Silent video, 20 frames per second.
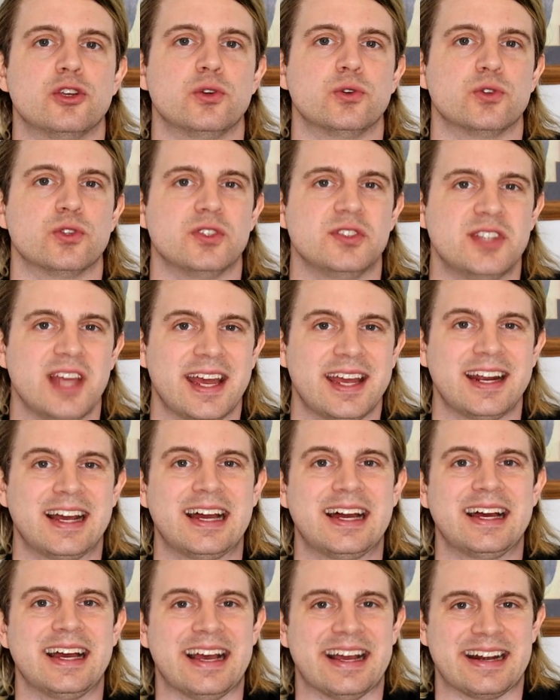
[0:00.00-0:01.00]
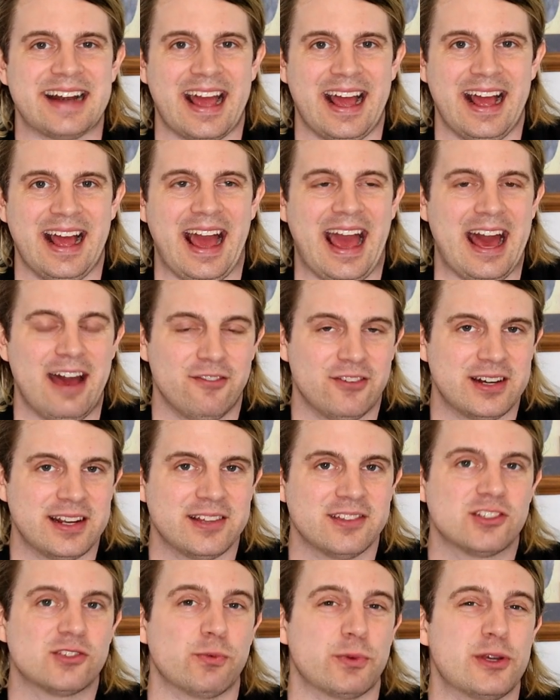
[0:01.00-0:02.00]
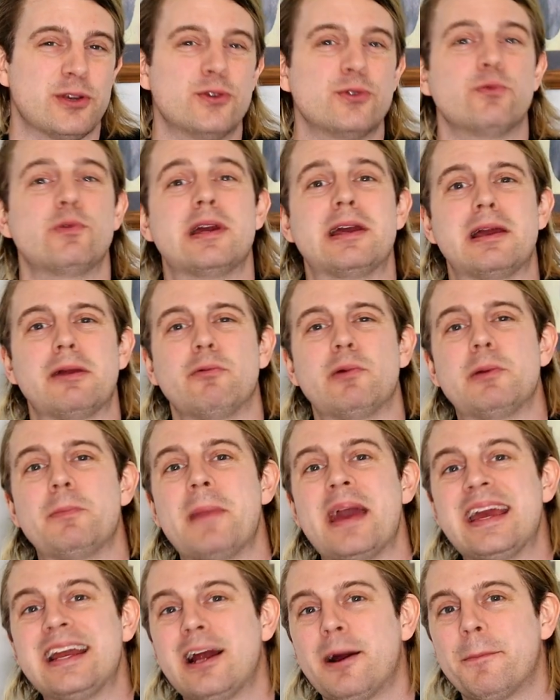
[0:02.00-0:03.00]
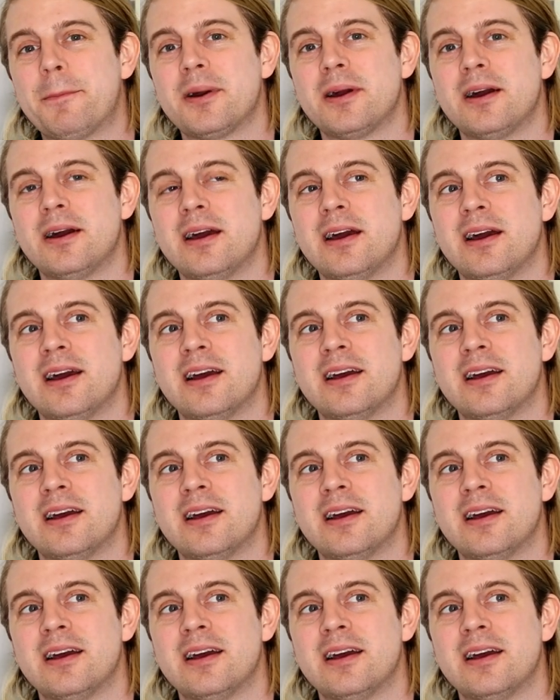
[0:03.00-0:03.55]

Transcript: used data and evidence. We, we, we made up